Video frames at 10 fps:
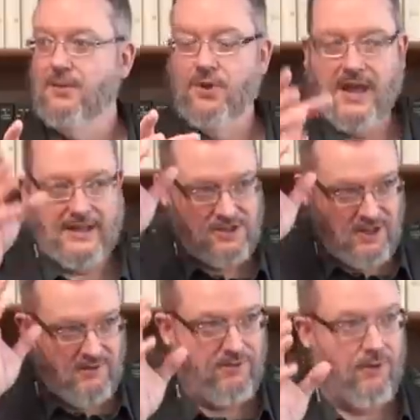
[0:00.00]
when I
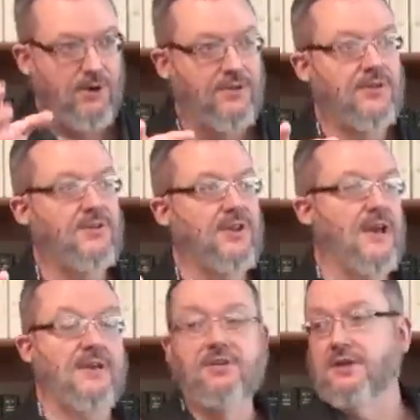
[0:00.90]
send forth the
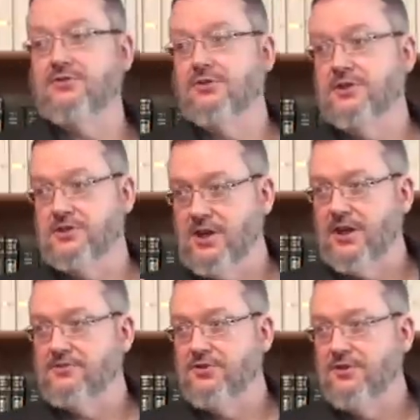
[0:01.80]
death angel to
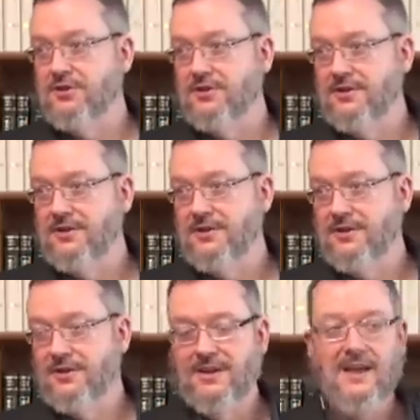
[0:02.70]
judge,
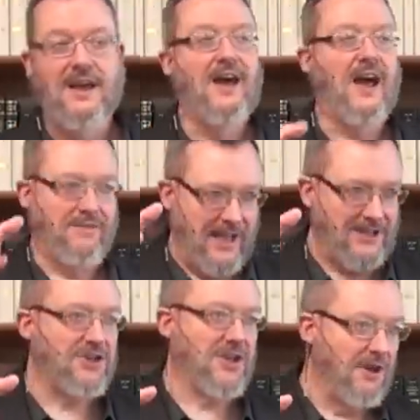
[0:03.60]
I've
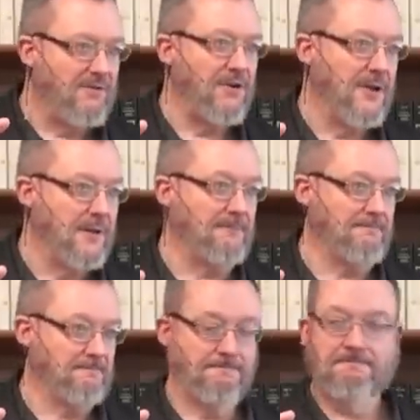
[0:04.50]
got you covered.
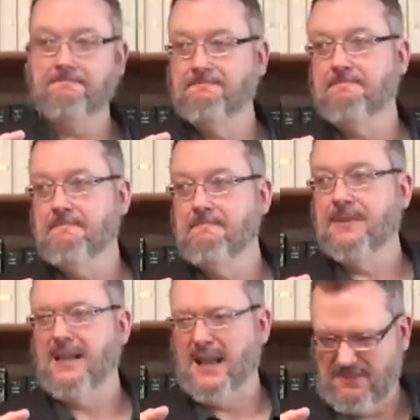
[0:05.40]

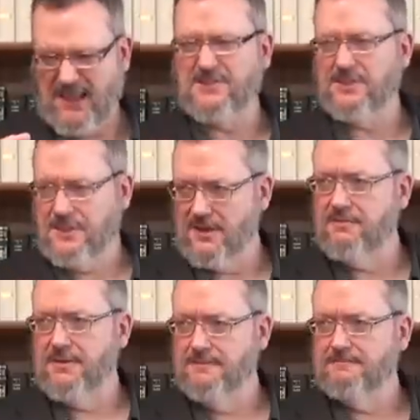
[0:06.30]
I've got you
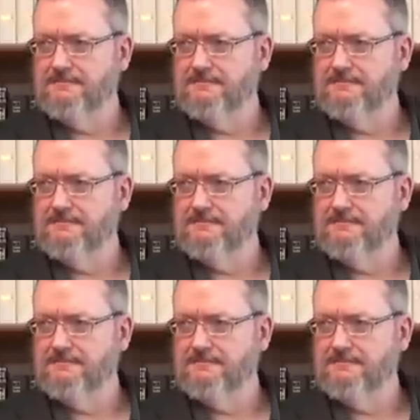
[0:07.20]
covered.